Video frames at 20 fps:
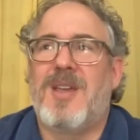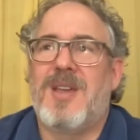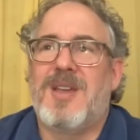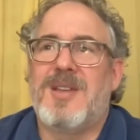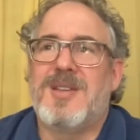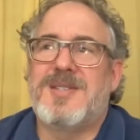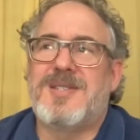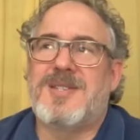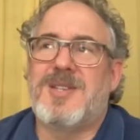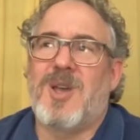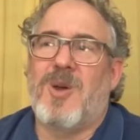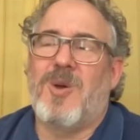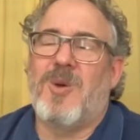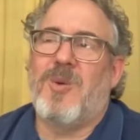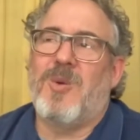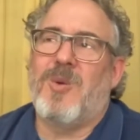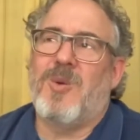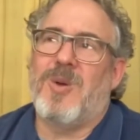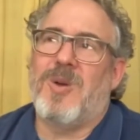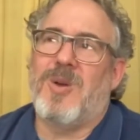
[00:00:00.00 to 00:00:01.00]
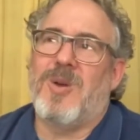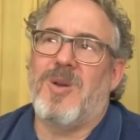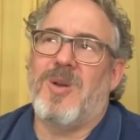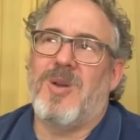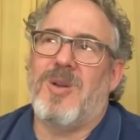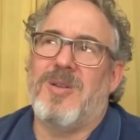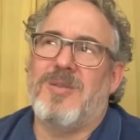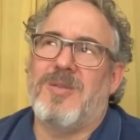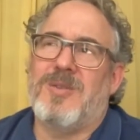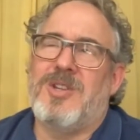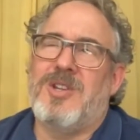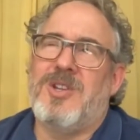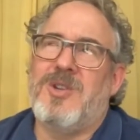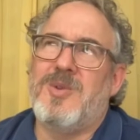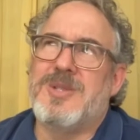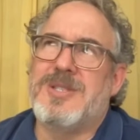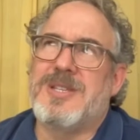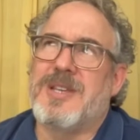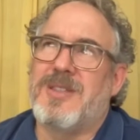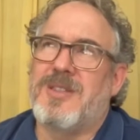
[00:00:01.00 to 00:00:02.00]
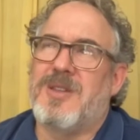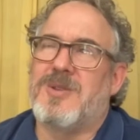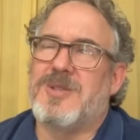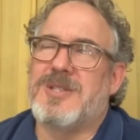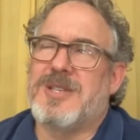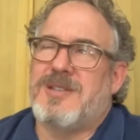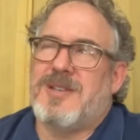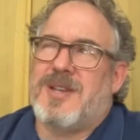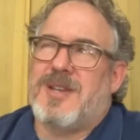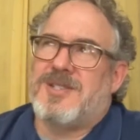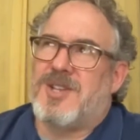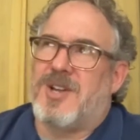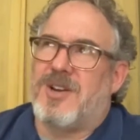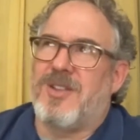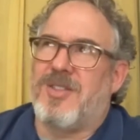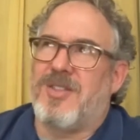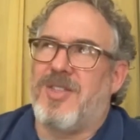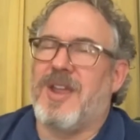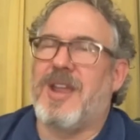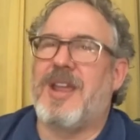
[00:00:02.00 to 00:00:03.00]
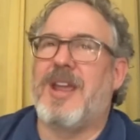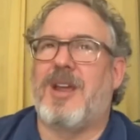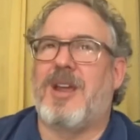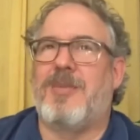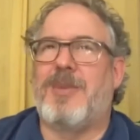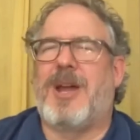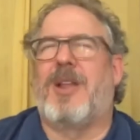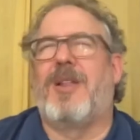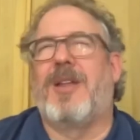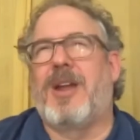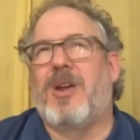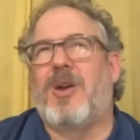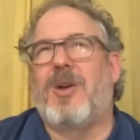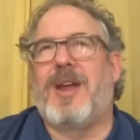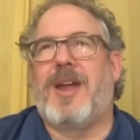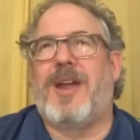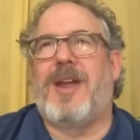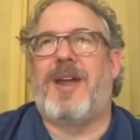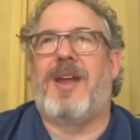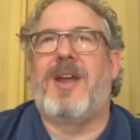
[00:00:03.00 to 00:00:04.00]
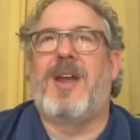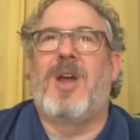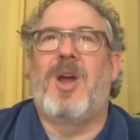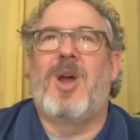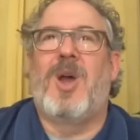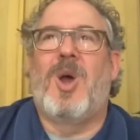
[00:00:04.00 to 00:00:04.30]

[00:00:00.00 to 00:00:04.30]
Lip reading: So using those, I started thinking about, like, okay,